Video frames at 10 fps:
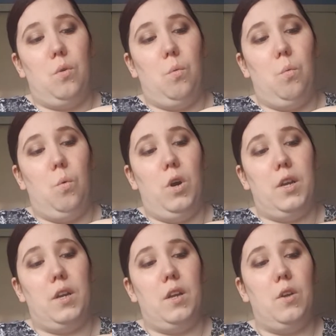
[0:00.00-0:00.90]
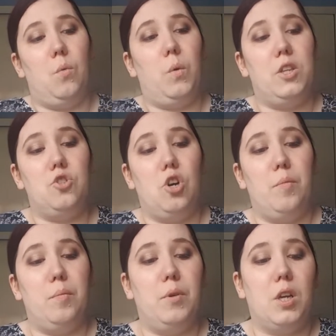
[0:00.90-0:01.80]
1 wee
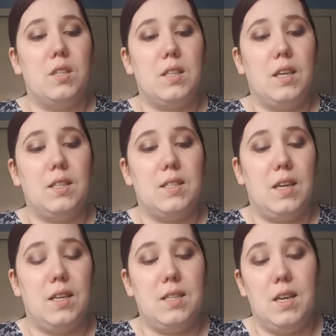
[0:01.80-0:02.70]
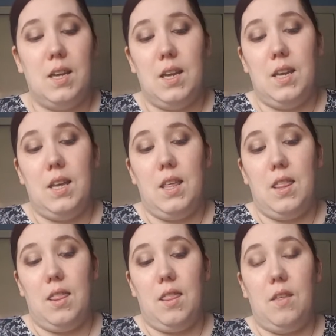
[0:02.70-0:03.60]
drop, because like I said,
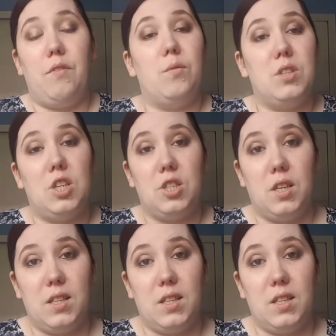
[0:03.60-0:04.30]
the foundation